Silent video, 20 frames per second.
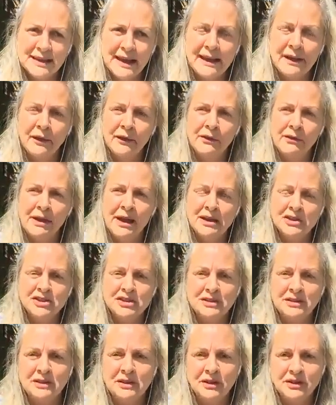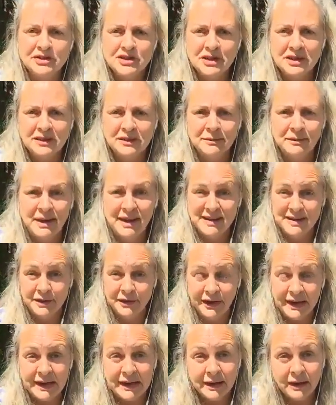And our rational, logical mind, our
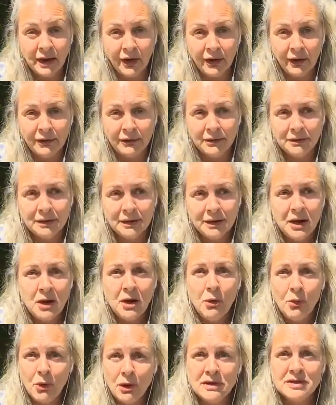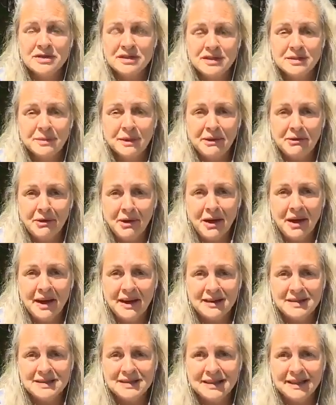ego, wants to be
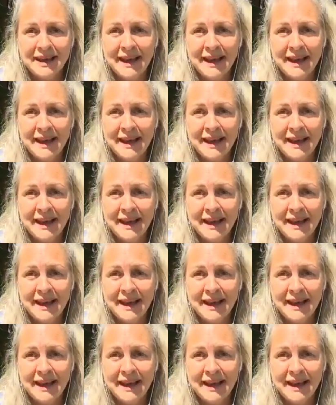right.